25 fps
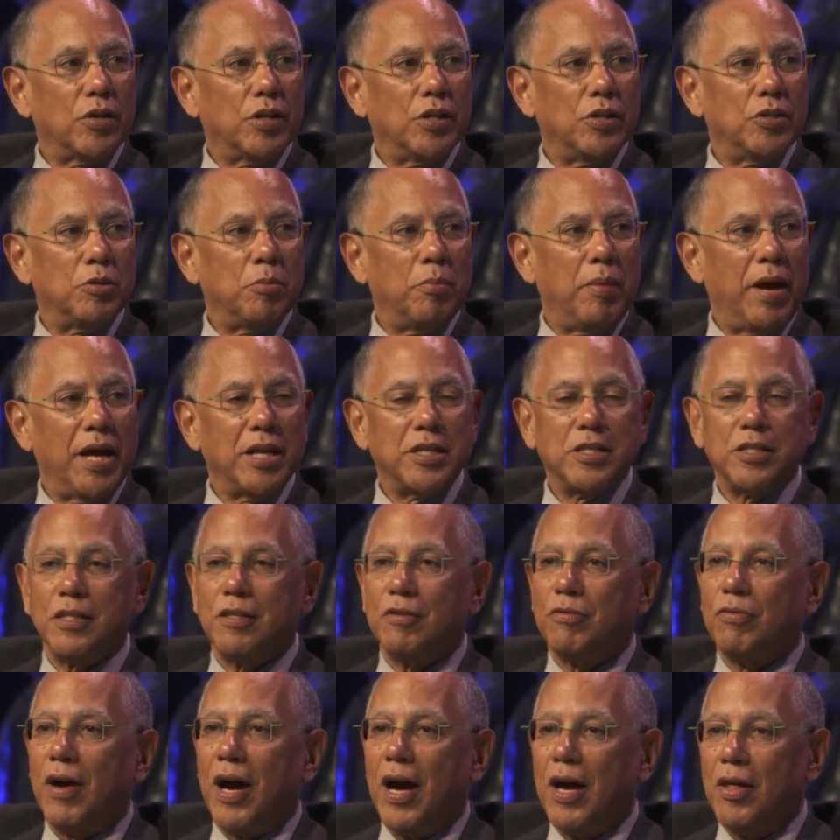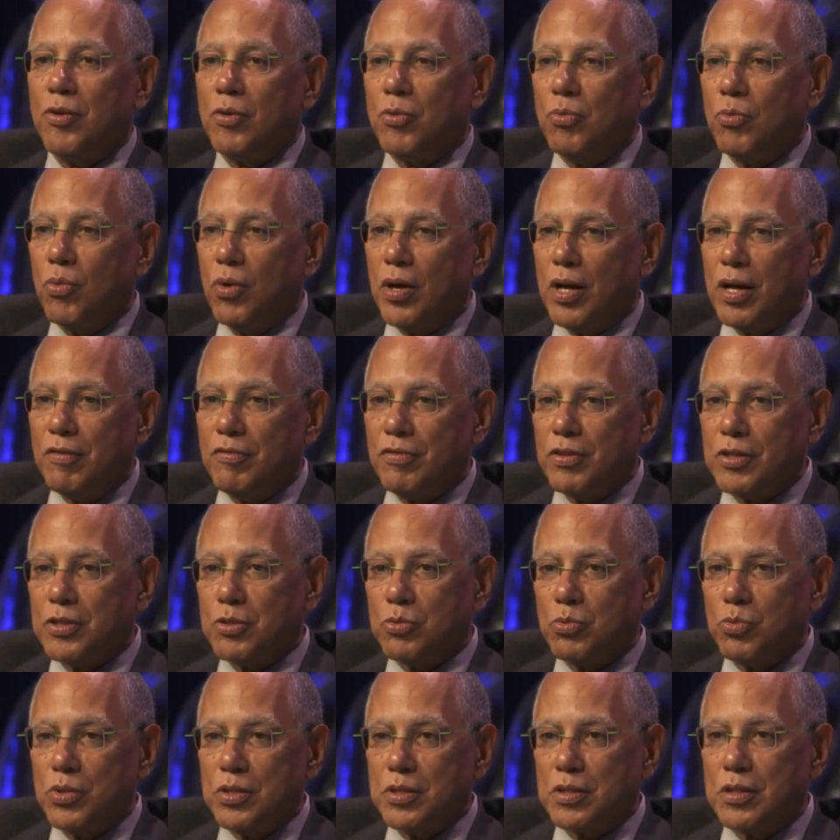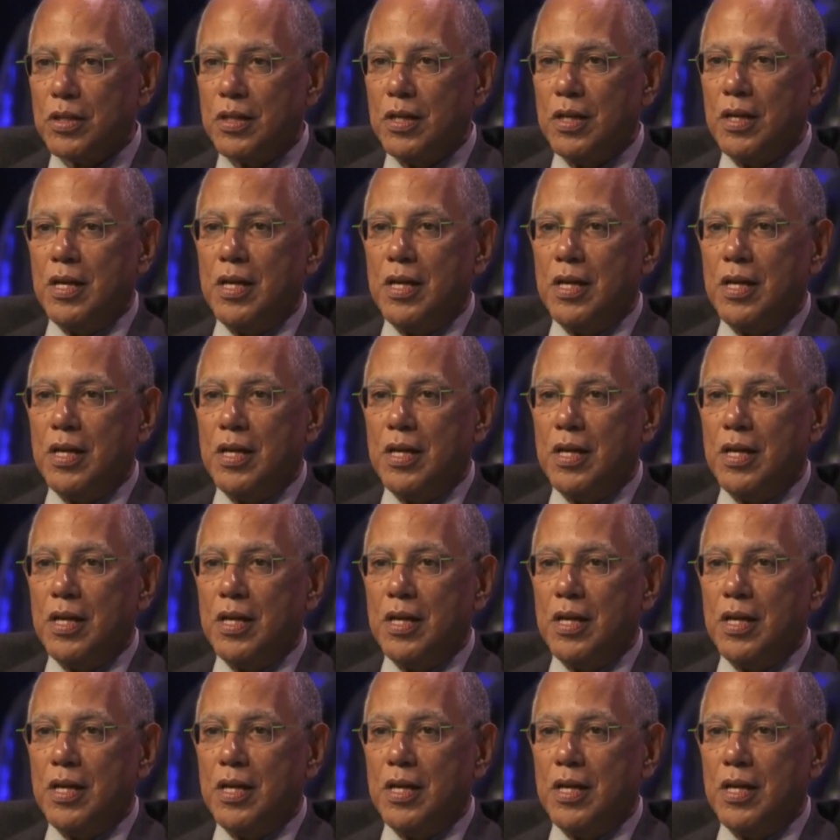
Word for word: Can you imagine if either one of us was